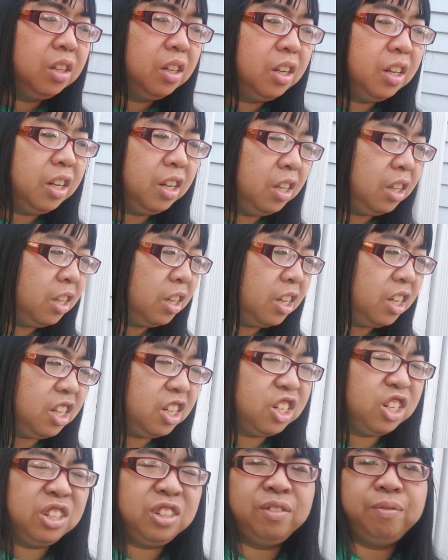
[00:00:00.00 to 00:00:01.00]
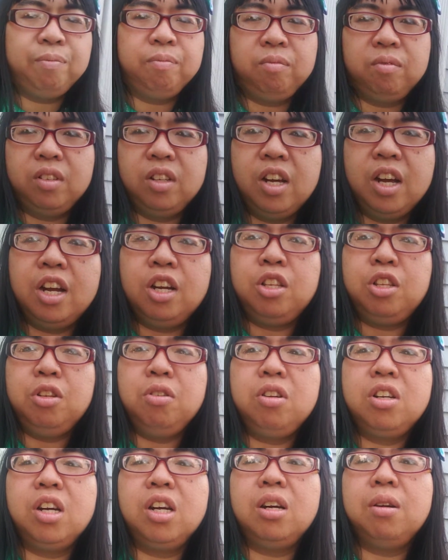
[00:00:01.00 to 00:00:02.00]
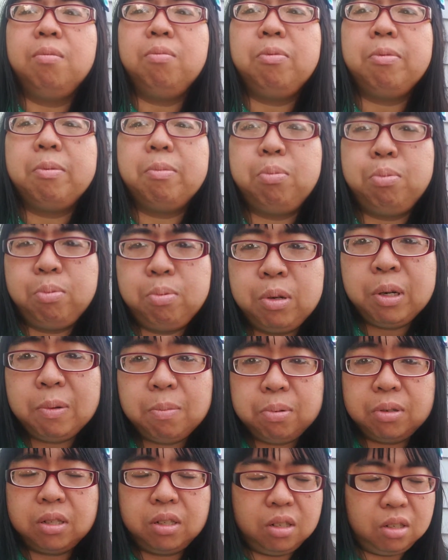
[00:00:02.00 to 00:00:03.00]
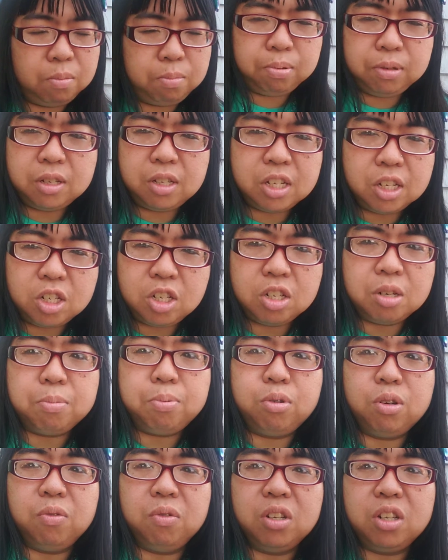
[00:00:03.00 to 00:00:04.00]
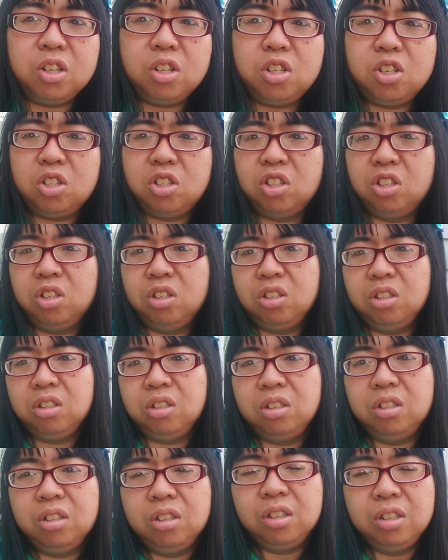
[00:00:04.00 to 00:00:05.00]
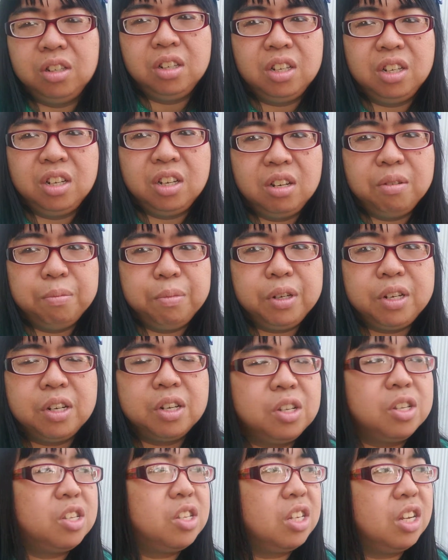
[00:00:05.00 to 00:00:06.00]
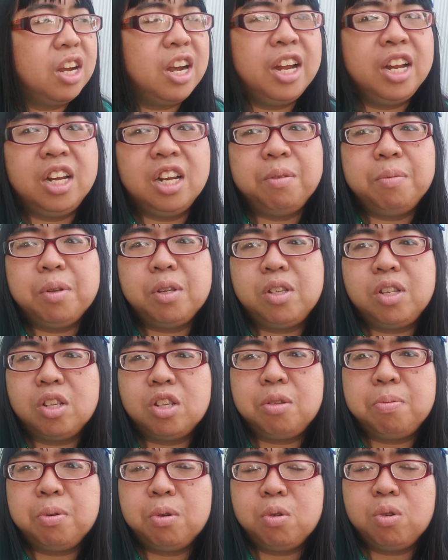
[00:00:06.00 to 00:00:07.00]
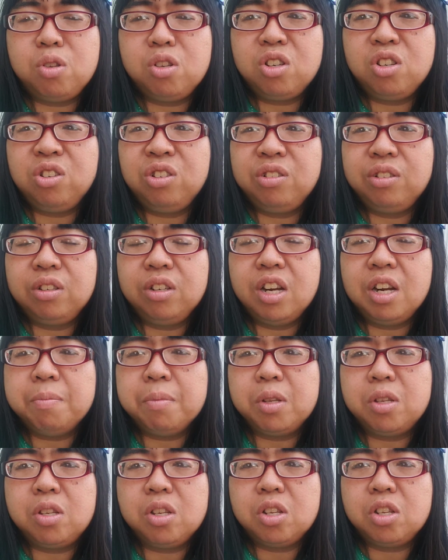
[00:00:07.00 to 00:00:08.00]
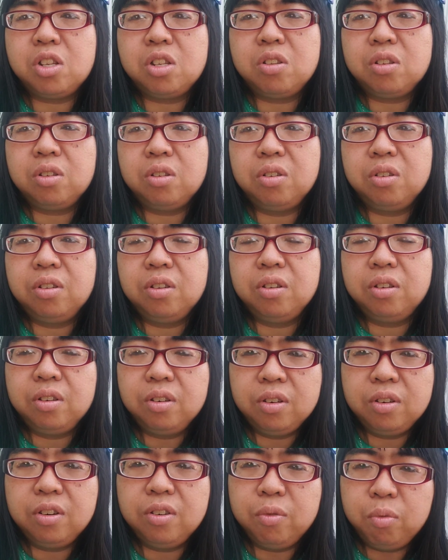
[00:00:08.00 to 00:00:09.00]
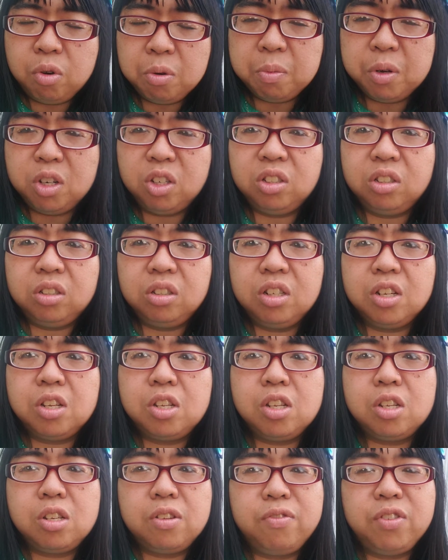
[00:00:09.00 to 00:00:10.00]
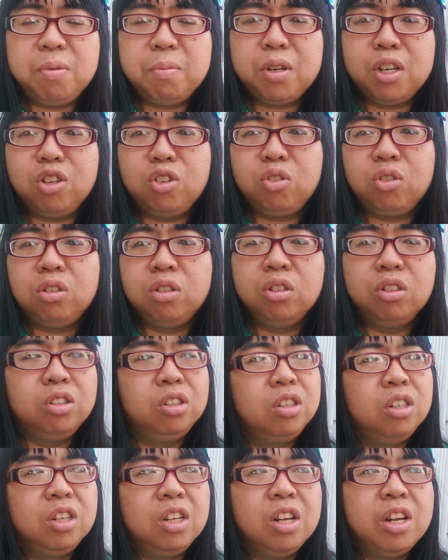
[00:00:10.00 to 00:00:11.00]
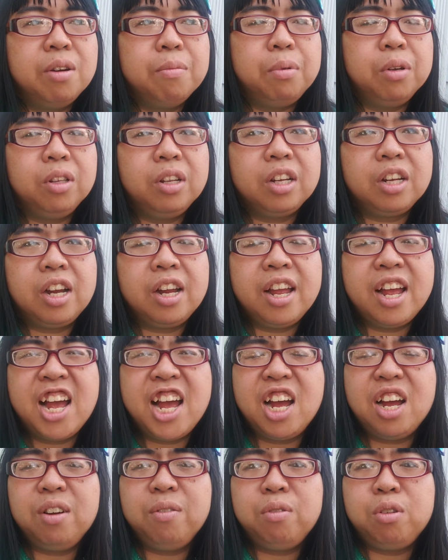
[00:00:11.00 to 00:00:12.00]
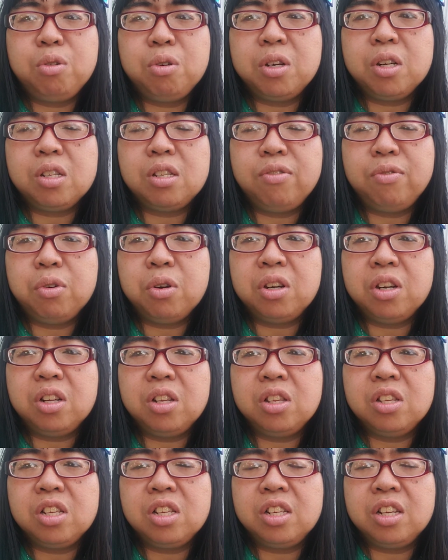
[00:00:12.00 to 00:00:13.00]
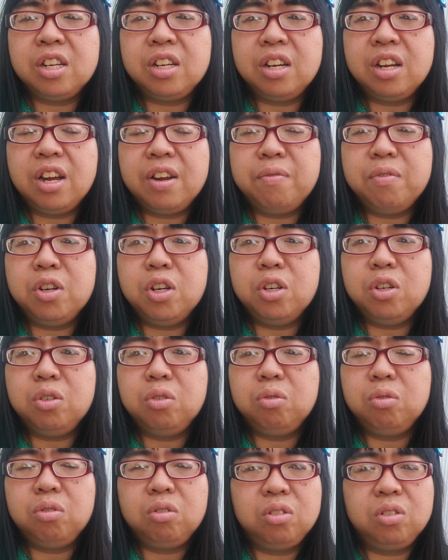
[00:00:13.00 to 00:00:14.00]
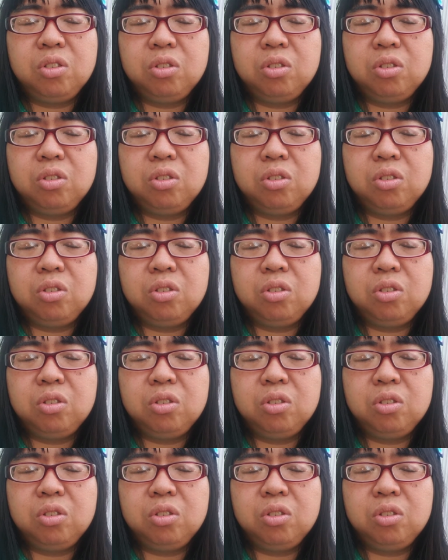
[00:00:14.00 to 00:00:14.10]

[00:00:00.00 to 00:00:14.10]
And like, I do come from a position of privilege because I am a cis person. I'm a cis woman, a cis female. But like, I have trans friends and I've known